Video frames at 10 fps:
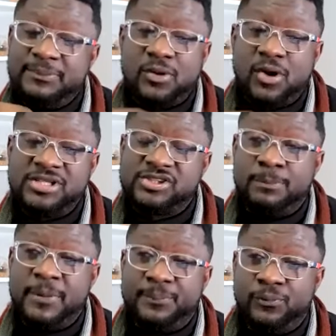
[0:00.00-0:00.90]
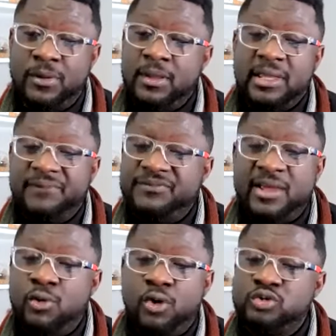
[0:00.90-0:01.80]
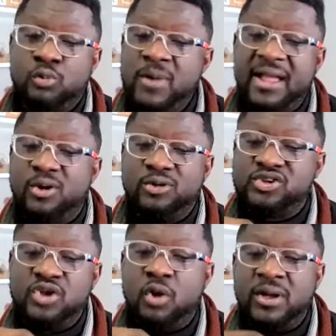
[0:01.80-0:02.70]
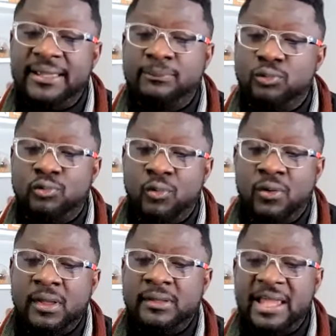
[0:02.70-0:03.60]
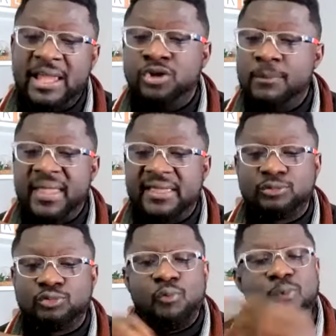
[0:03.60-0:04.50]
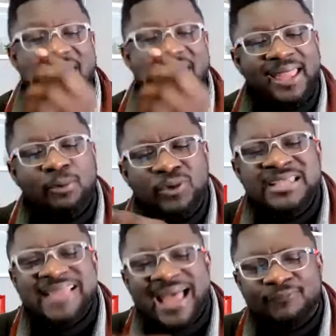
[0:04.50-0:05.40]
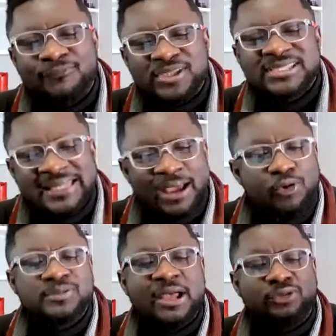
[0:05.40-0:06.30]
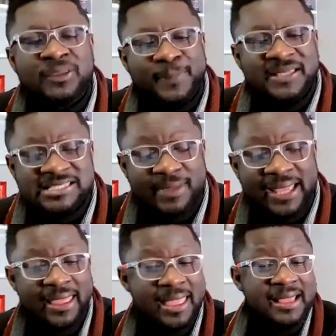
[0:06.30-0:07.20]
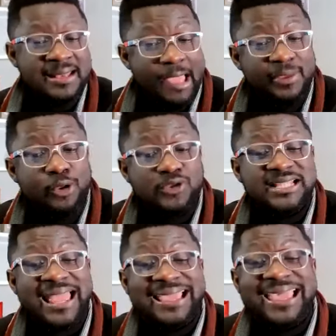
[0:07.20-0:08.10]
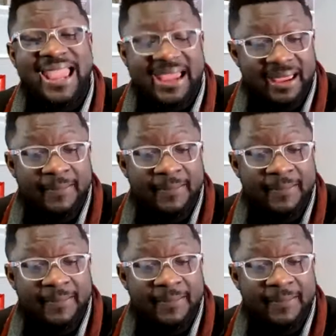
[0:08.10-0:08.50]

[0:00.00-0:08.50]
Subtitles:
Because some people, if they go to where God does not want them to go, they will not make it to. Why is that the first thing that comes out of the person's mind? Now it looks like care.